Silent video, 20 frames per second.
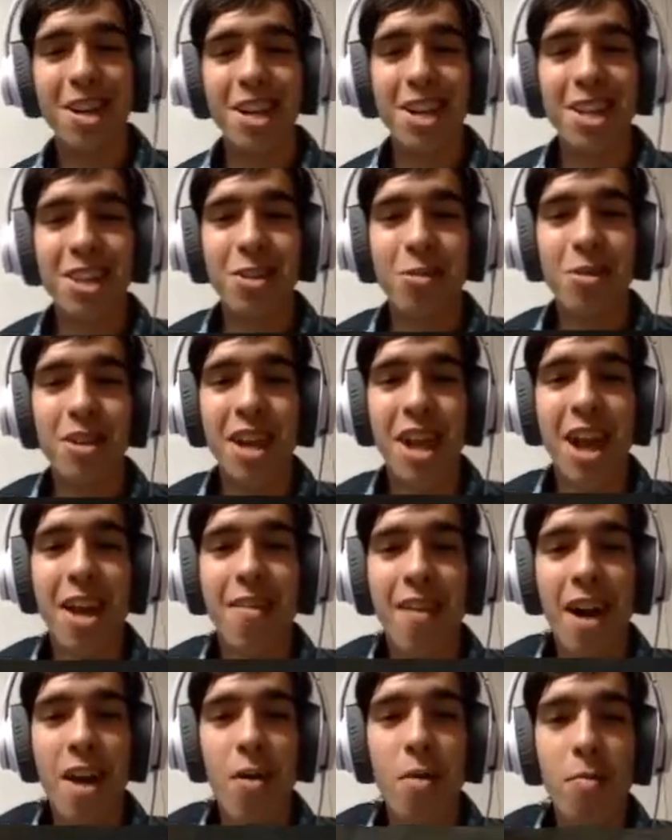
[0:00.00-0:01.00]
that we have
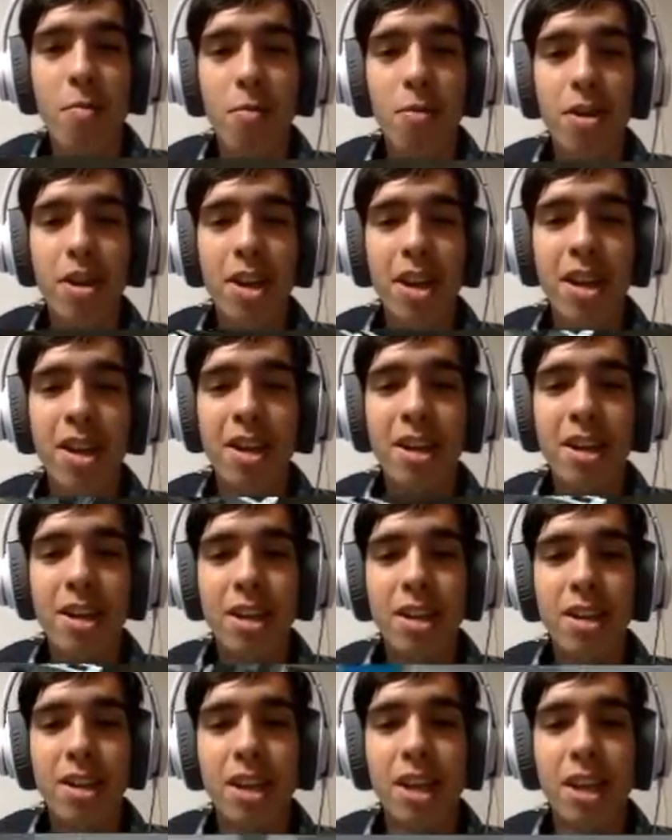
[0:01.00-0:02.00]
outputting
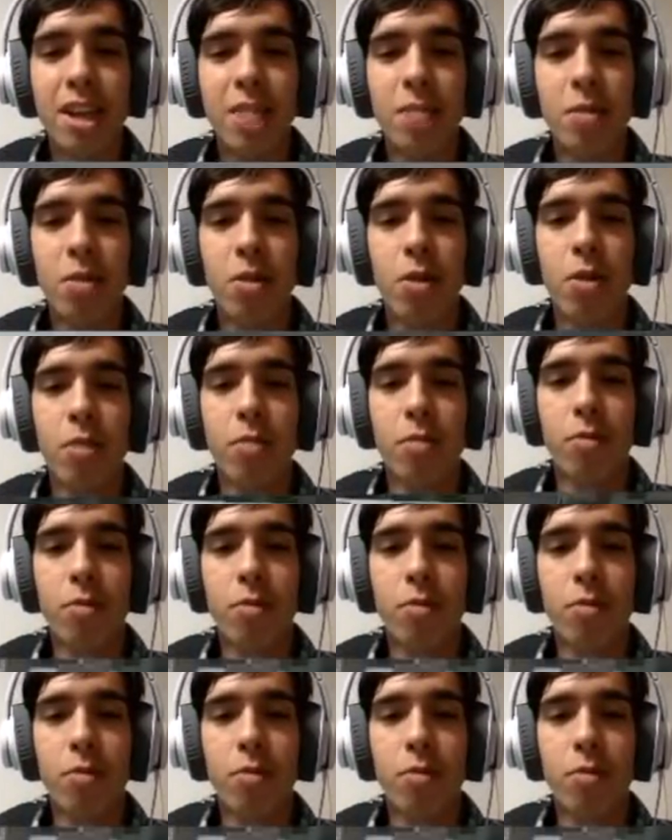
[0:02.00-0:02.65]
to get them going. But